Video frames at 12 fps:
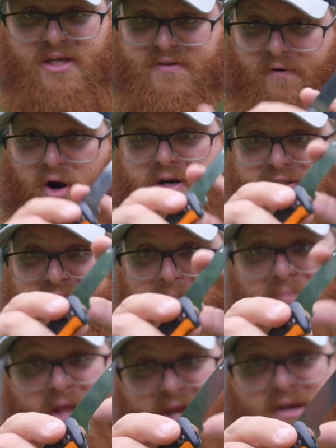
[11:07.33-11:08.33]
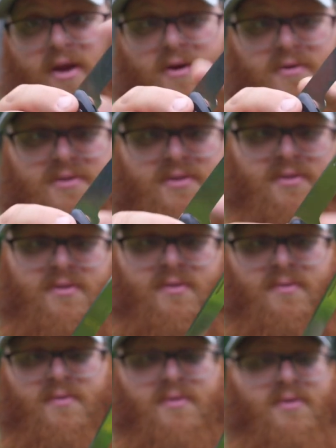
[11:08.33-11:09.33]
as far as the blade goes.
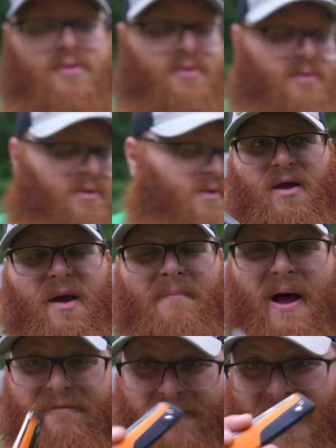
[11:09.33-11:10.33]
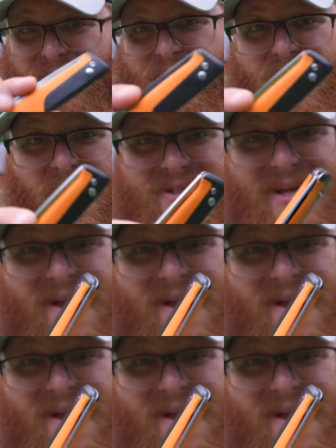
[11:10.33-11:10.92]
My final thoughts